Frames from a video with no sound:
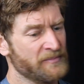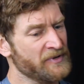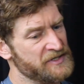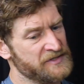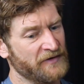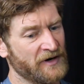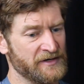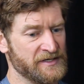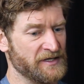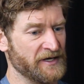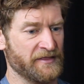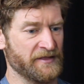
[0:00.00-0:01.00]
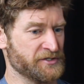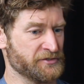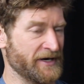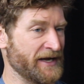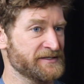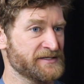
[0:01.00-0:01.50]
But as far as like the
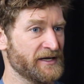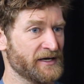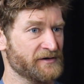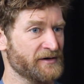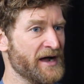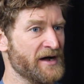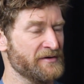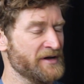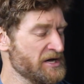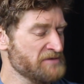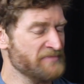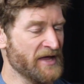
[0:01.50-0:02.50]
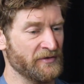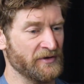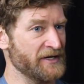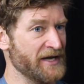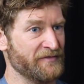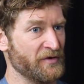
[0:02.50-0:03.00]
transient crowd, that really
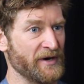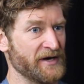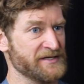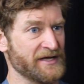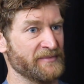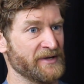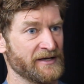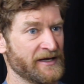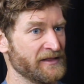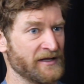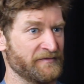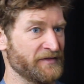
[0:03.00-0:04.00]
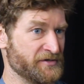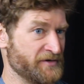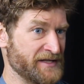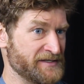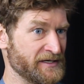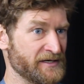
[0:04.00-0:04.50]
never wears on me. I mm. love the
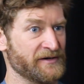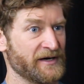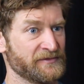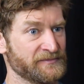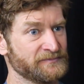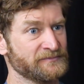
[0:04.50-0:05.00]
transient crowd